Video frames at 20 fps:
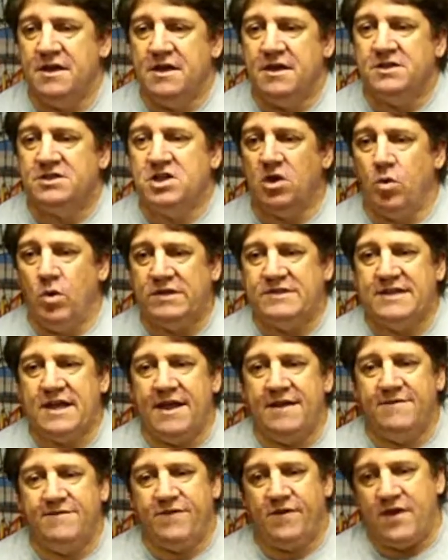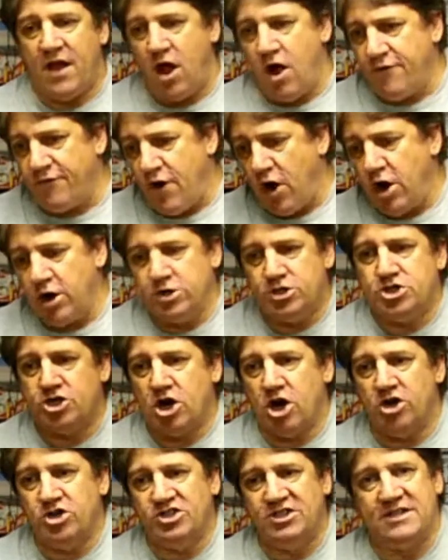So once I've hard
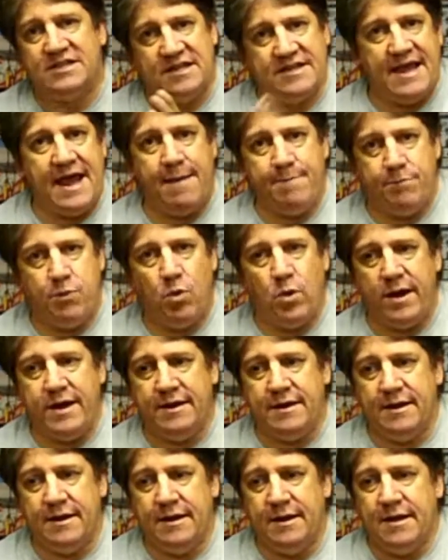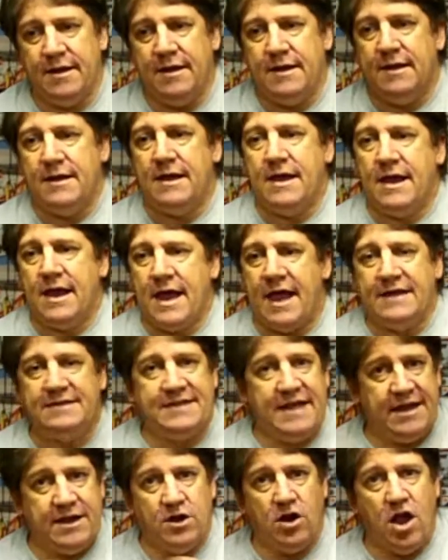charged it to that point, I
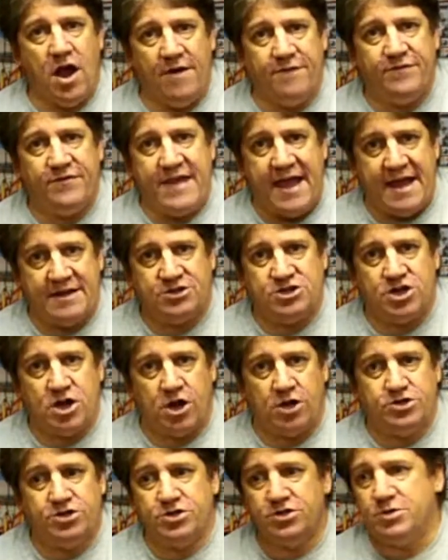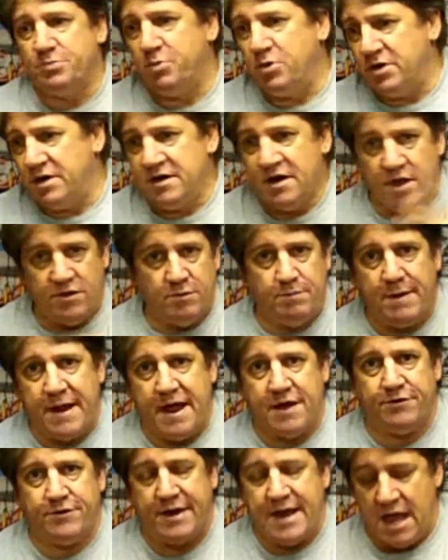take it off that charger to put another
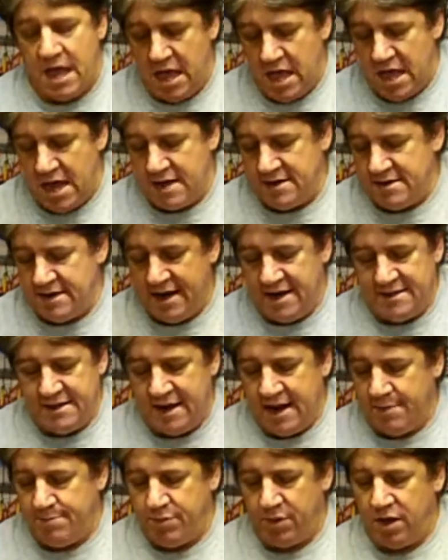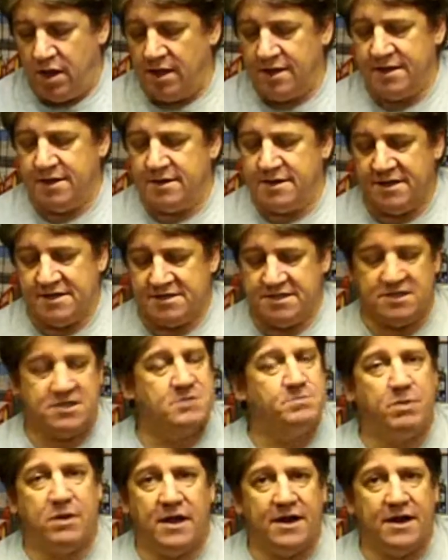battery on, and then I plug, because it's